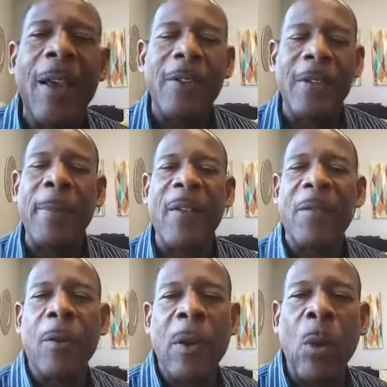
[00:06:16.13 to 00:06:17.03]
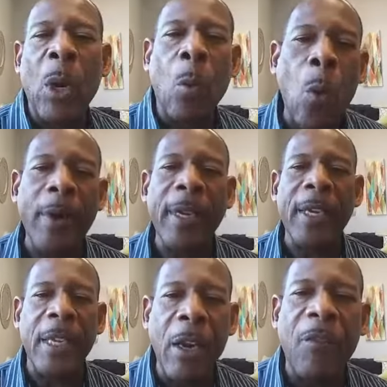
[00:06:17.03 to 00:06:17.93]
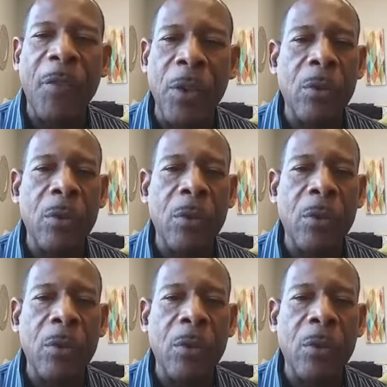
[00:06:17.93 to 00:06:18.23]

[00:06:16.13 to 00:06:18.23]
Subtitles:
to be a very rewarding year for you.